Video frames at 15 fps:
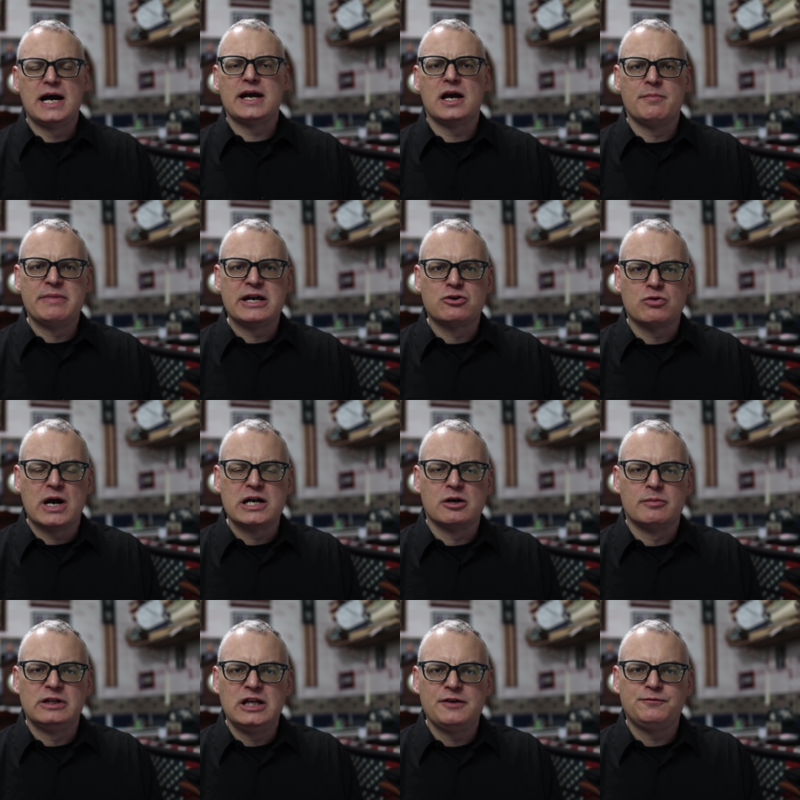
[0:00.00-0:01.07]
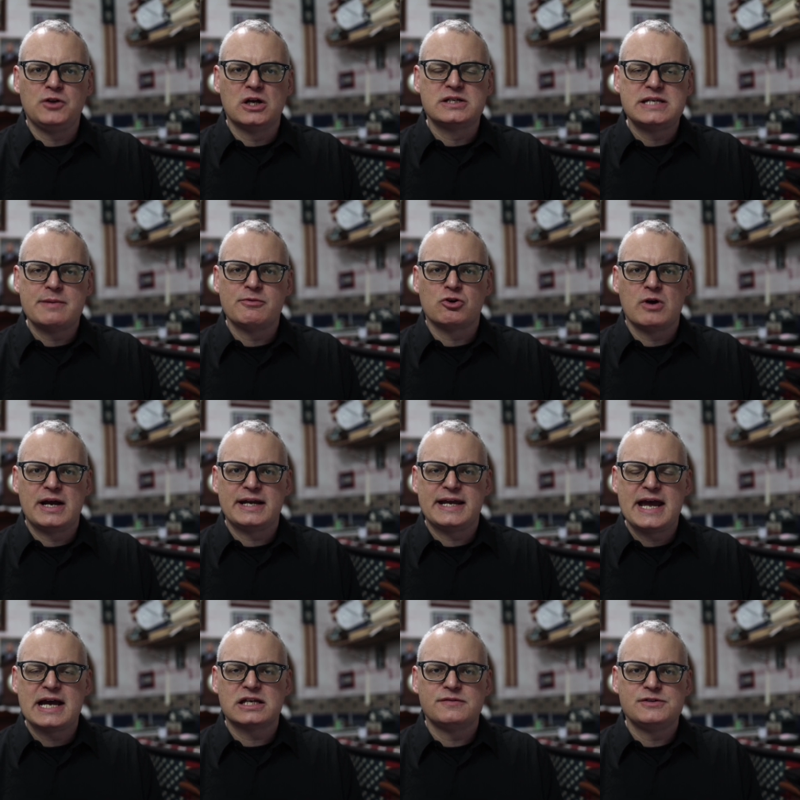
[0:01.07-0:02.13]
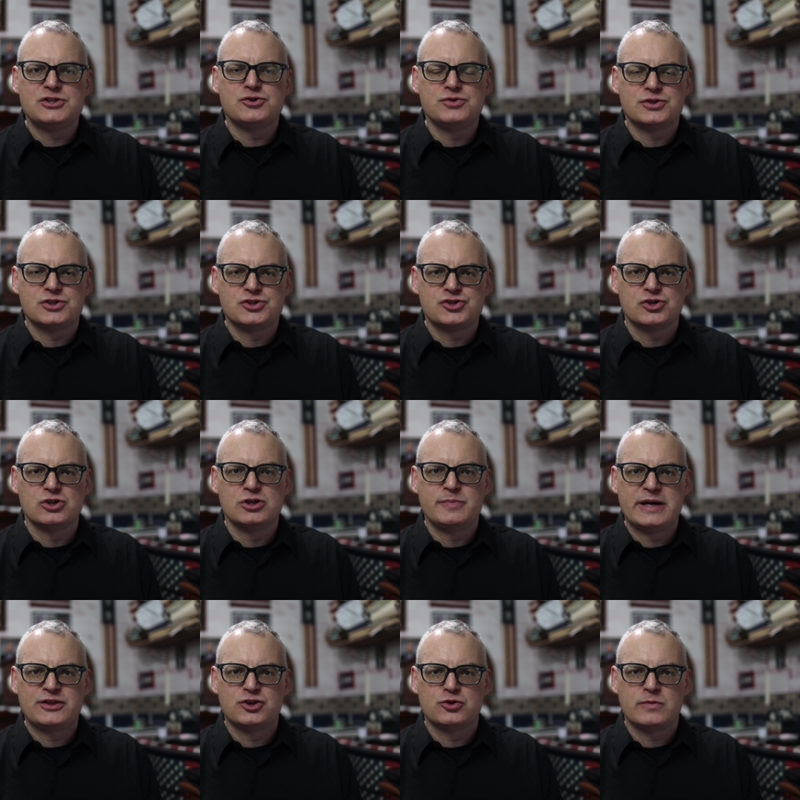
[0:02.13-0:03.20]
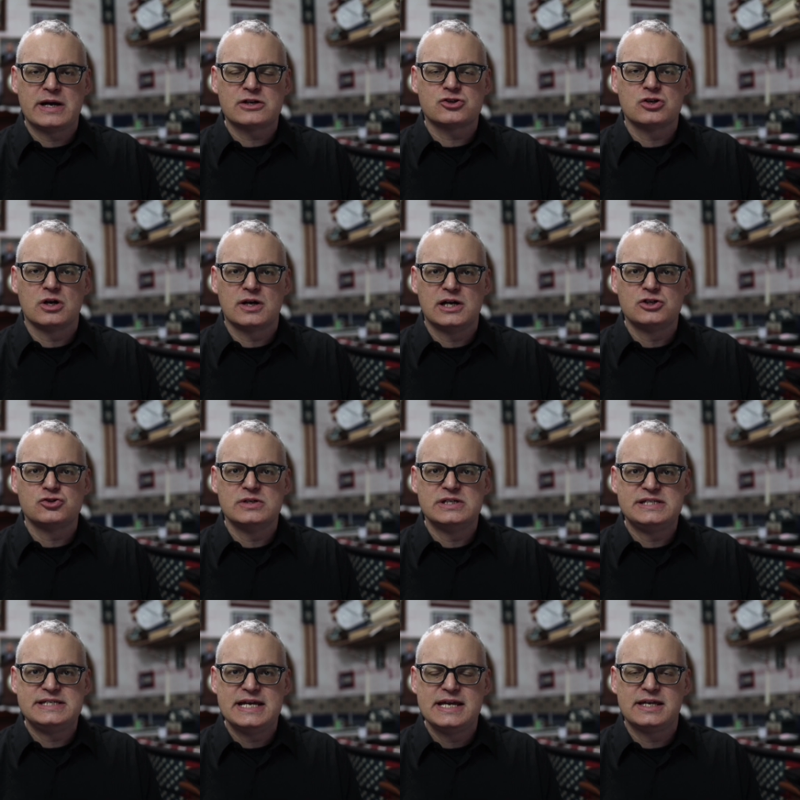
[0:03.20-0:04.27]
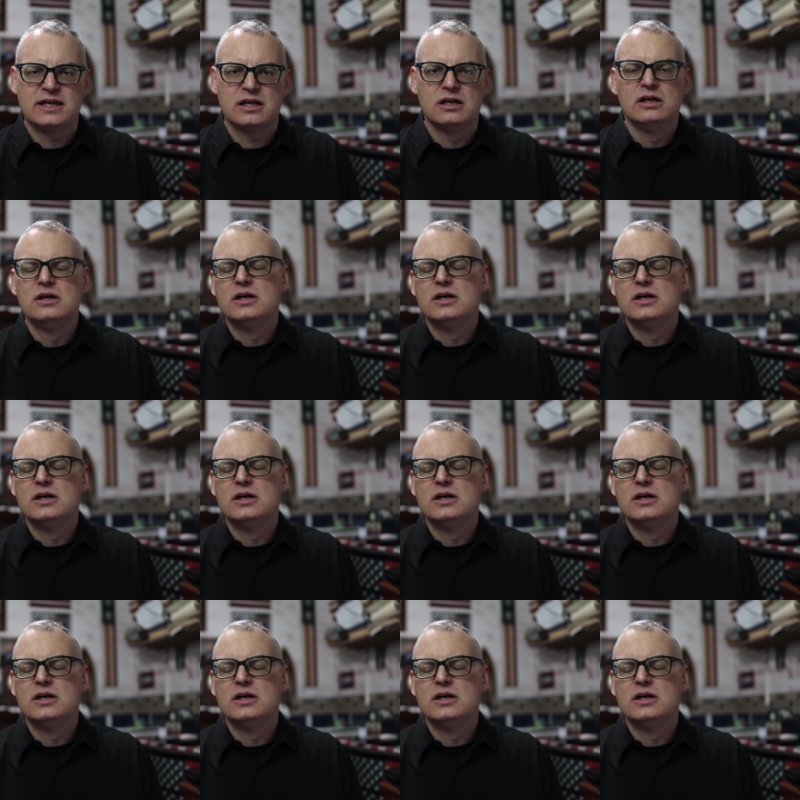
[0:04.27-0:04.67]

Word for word: Hi, I'm Mike Greiner. I'm a lifelong Democratic activist who's concerned about the direction our country is taking.